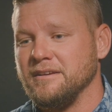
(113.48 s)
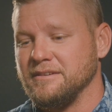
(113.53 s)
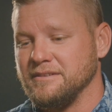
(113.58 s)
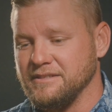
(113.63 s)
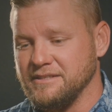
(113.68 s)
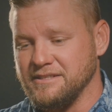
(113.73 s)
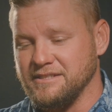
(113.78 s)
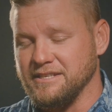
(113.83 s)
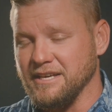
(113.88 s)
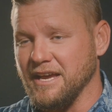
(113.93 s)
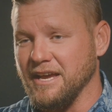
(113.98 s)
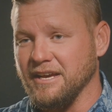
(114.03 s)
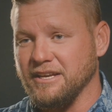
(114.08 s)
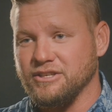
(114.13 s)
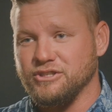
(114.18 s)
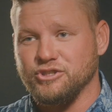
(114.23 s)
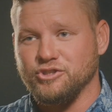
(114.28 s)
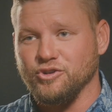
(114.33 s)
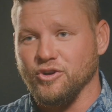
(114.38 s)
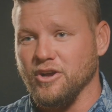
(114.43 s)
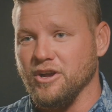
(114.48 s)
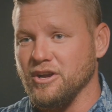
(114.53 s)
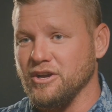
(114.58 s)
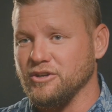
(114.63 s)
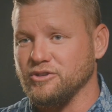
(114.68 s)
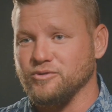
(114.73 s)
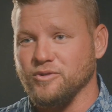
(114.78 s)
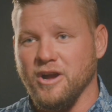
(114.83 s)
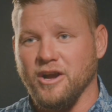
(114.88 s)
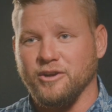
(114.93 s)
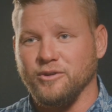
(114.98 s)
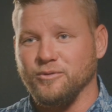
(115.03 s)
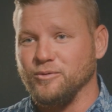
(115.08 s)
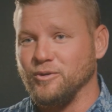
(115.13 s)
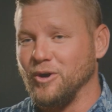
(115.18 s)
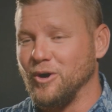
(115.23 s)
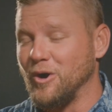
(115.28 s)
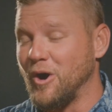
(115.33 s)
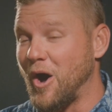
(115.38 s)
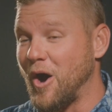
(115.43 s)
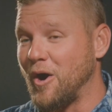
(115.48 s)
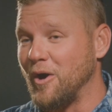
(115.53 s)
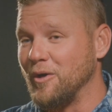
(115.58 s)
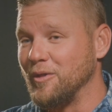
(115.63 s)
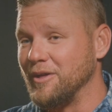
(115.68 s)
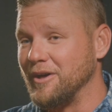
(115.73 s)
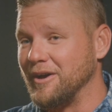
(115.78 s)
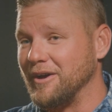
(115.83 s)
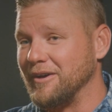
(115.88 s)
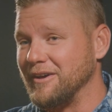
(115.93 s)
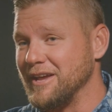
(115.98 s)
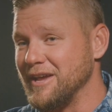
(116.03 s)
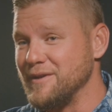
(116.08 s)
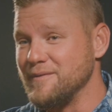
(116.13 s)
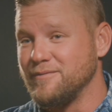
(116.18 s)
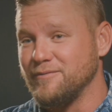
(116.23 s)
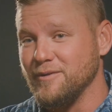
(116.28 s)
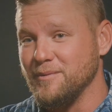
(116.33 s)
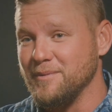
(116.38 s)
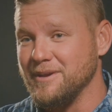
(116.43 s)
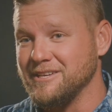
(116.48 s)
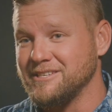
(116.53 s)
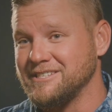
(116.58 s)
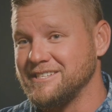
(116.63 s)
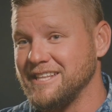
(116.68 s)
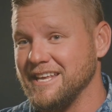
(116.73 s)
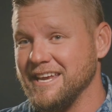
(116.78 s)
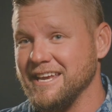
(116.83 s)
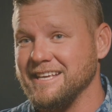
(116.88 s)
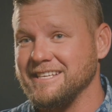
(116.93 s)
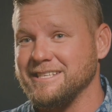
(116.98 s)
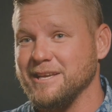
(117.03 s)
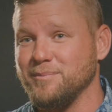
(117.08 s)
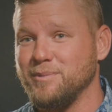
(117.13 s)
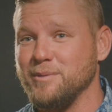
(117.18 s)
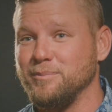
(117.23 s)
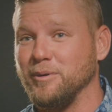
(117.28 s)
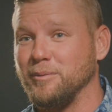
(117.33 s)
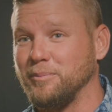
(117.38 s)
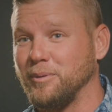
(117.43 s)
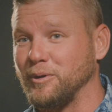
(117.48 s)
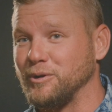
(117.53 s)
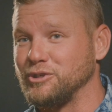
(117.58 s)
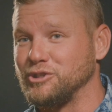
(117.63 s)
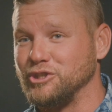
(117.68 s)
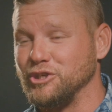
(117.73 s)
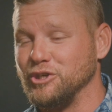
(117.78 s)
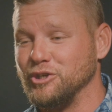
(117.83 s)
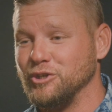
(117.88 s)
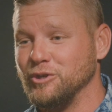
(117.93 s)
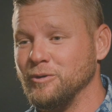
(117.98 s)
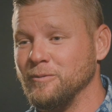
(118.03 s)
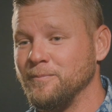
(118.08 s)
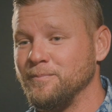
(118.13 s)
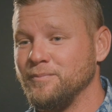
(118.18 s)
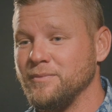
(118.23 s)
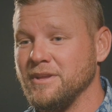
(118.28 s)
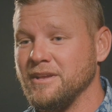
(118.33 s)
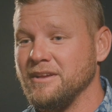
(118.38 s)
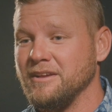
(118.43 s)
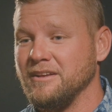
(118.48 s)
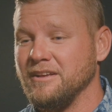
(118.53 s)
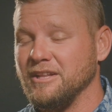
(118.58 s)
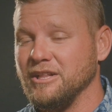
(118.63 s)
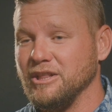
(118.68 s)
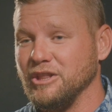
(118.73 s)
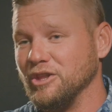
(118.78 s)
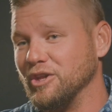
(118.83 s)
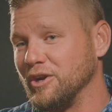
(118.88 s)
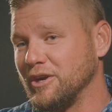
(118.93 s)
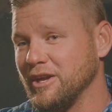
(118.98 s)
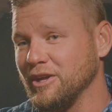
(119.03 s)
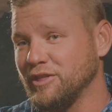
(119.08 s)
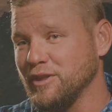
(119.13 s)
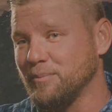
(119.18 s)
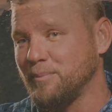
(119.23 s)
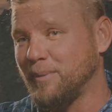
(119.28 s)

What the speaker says: Sex, drugs, rock and roll, all the infamous things that people pursue. Look at the